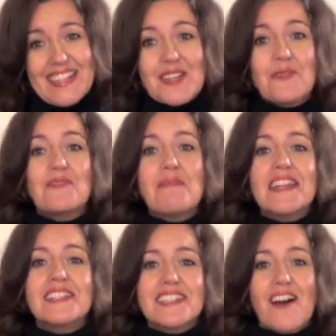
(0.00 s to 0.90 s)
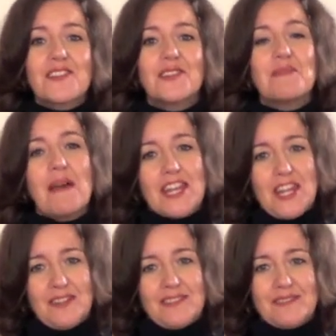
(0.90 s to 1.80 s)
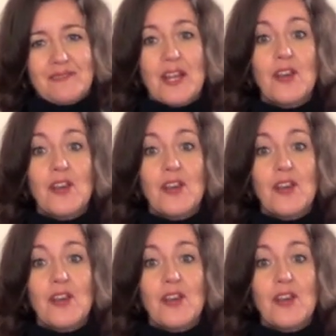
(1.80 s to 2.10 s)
So we've made a start on the menu. We're